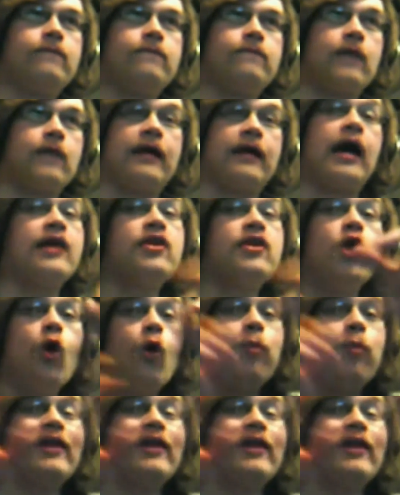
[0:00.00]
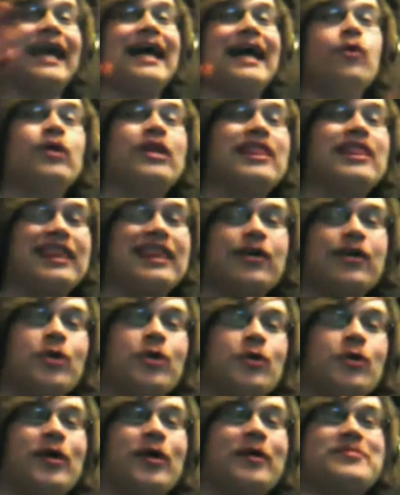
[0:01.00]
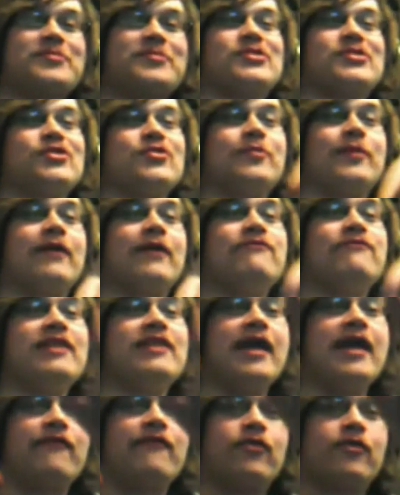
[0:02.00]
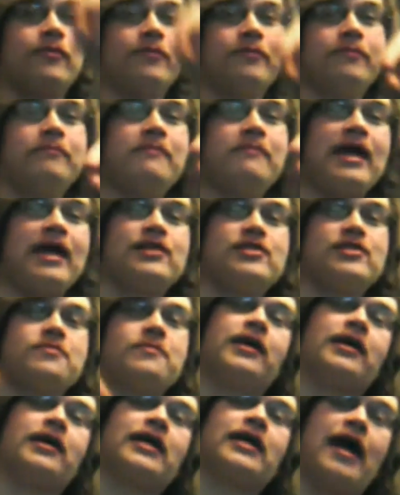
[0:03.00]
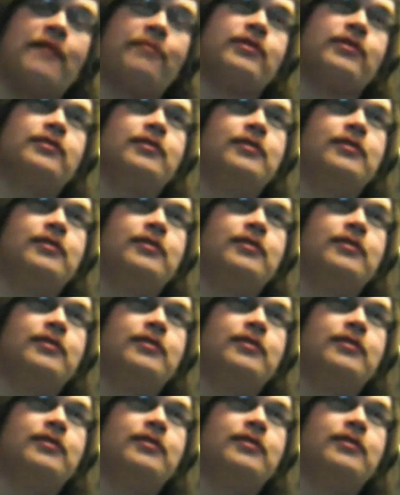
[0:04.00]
I know in theory what I'm supposed to do, but I've never managed to make it happen.